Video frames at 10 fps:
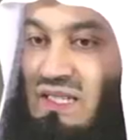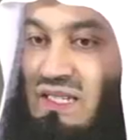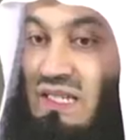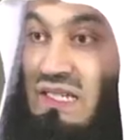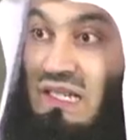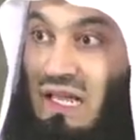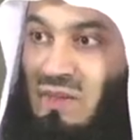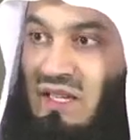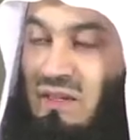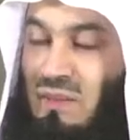this is
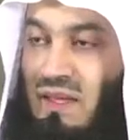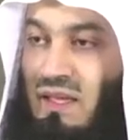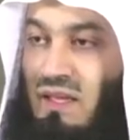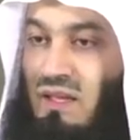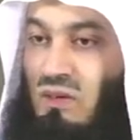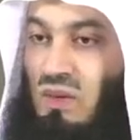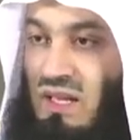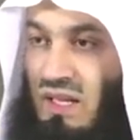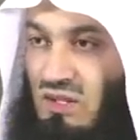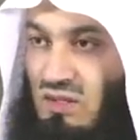Islamic,
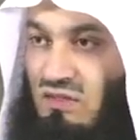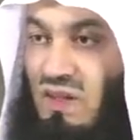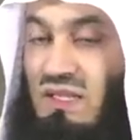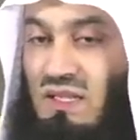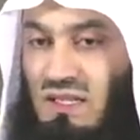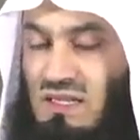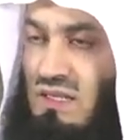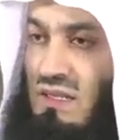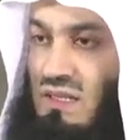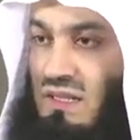when in actual fact it
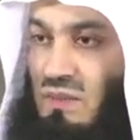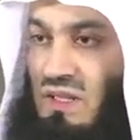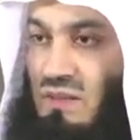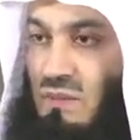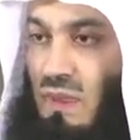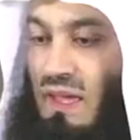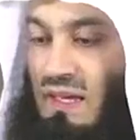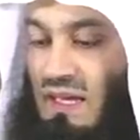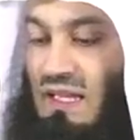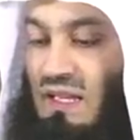isn't Islamic.
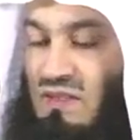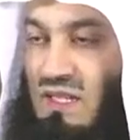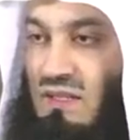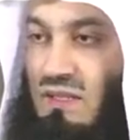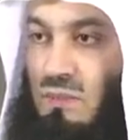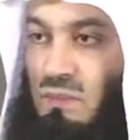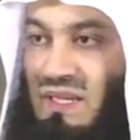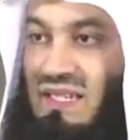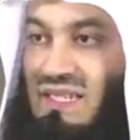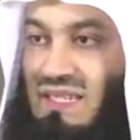And like I've said, the
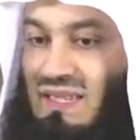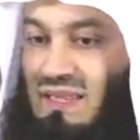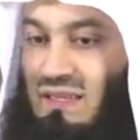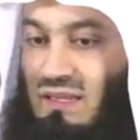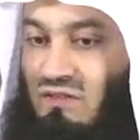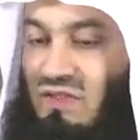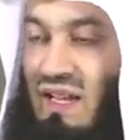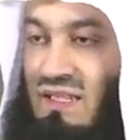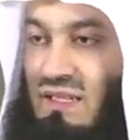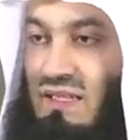biggest
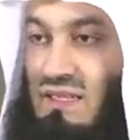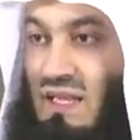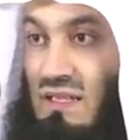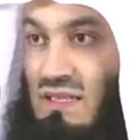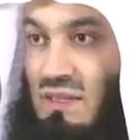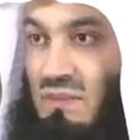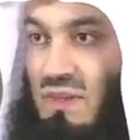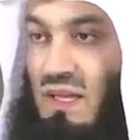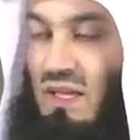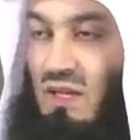factor that sells
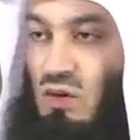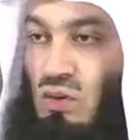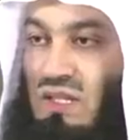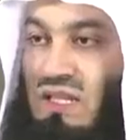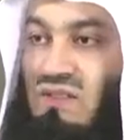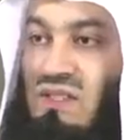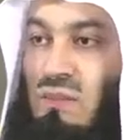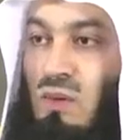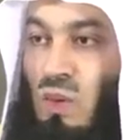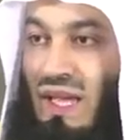them or that gives
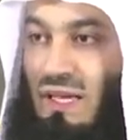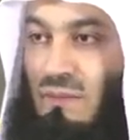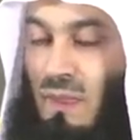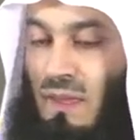them away